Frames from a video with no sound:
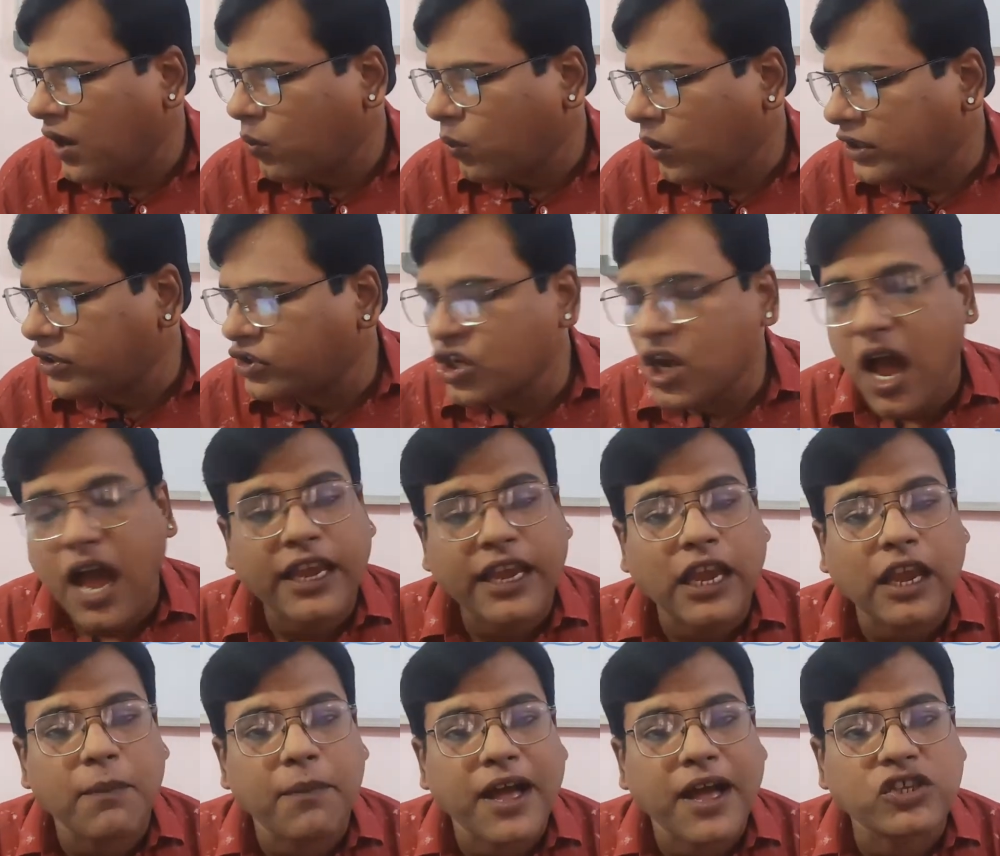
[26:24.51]
We're
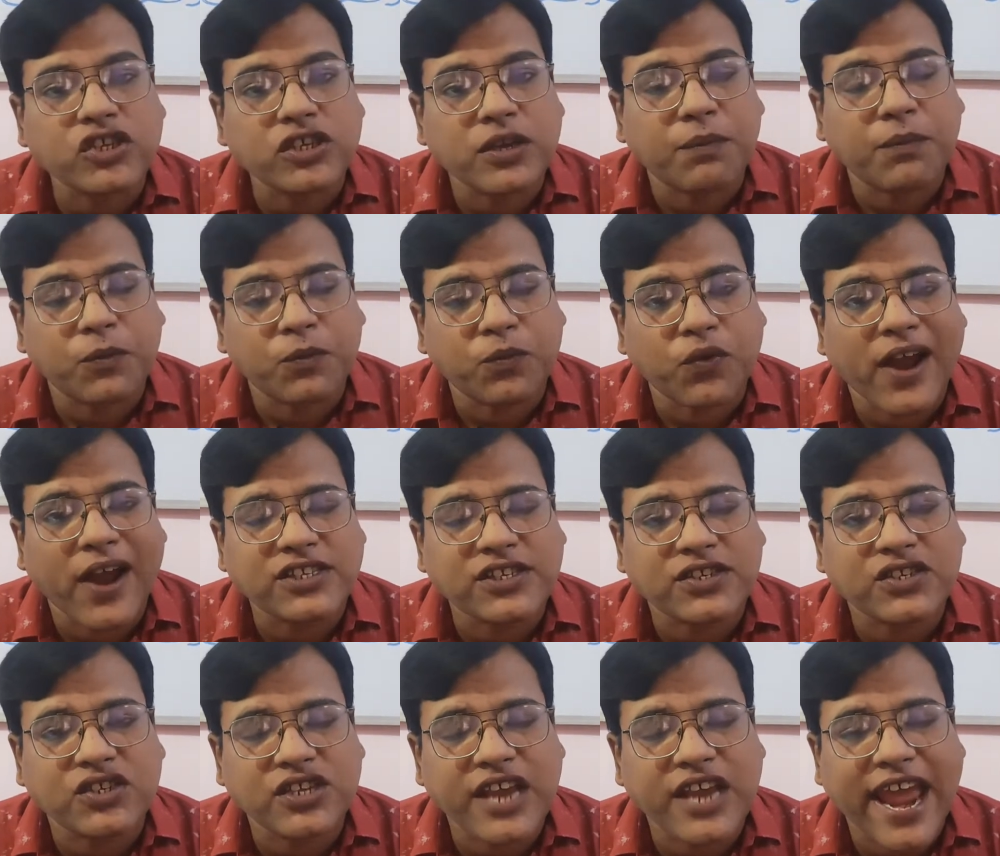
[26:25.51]
talking about simple
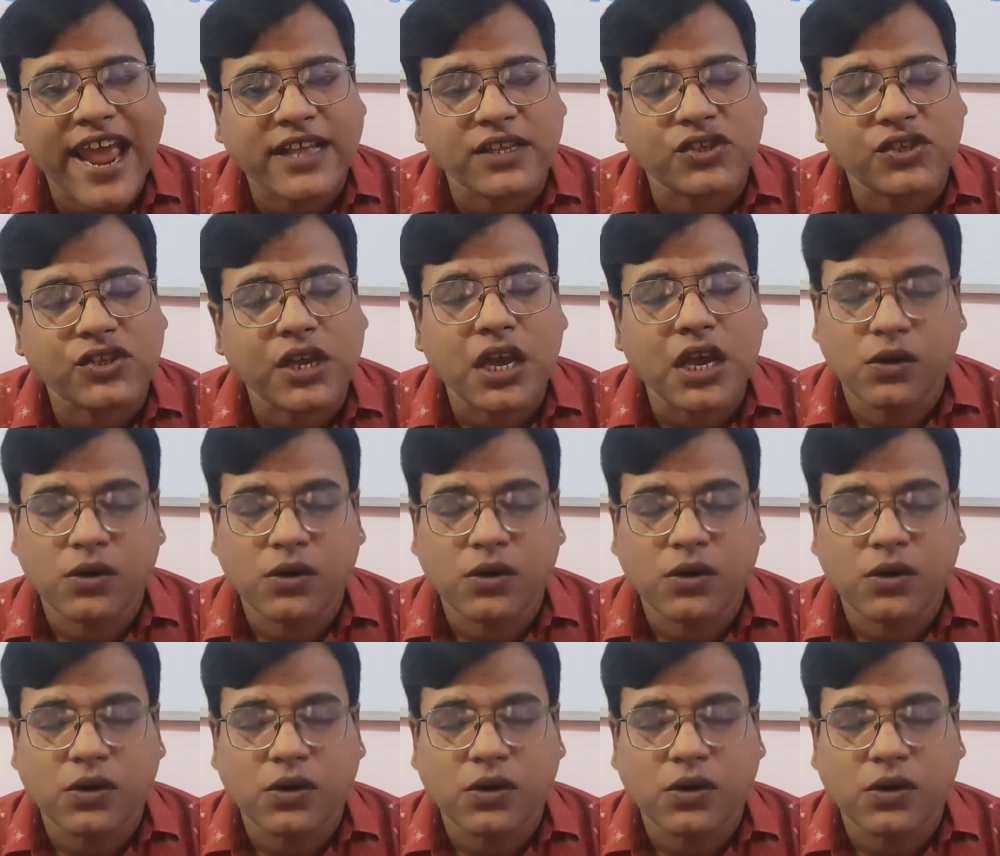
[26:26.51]
present tense,